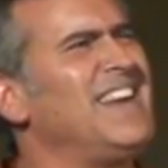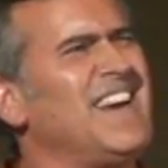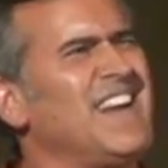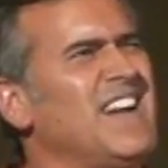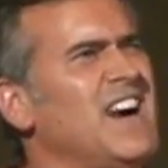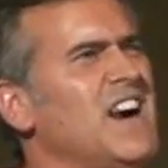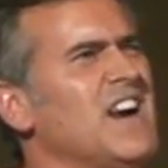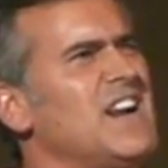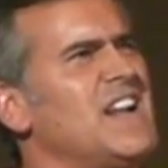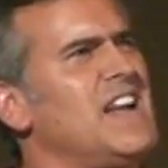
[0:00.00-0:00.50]
you got
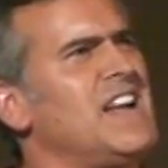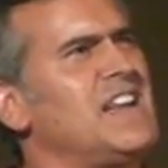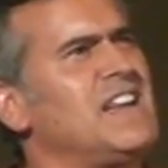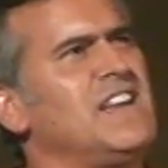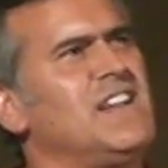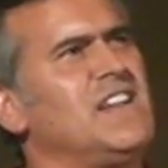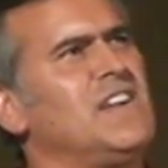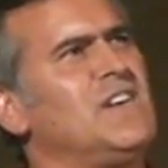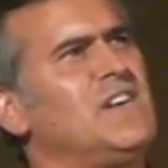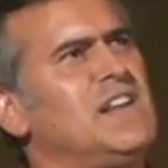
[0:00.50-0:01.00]
a
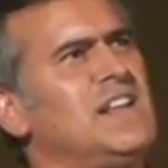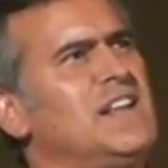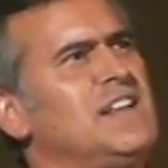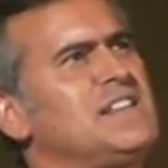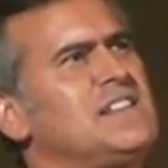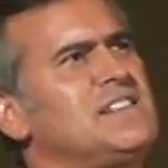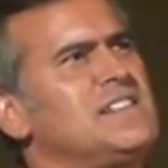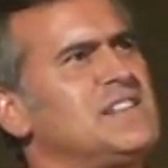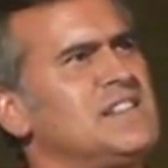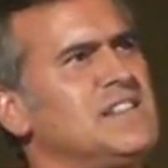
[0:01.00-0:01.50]
heartache, you know, and
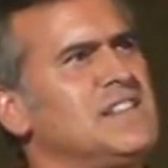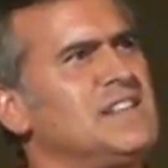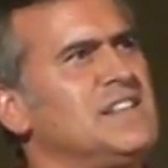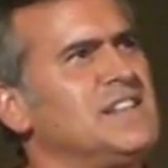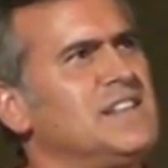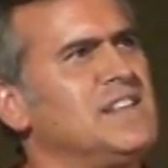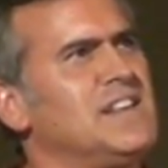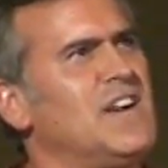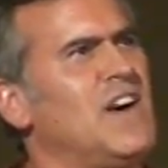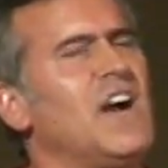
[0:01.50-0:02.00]
that's,
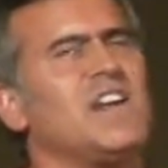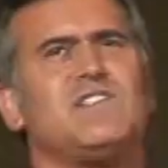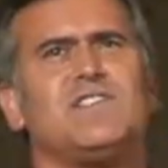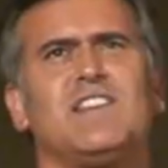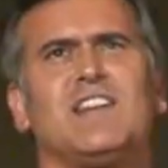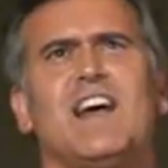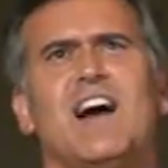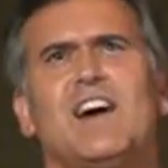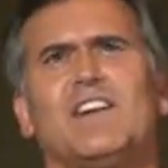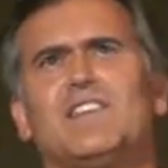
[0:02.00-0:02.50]
all right,
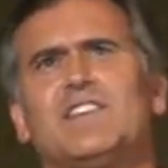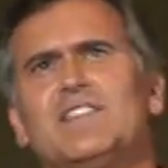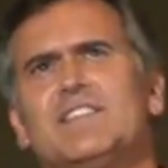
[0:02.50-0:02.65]
sit down,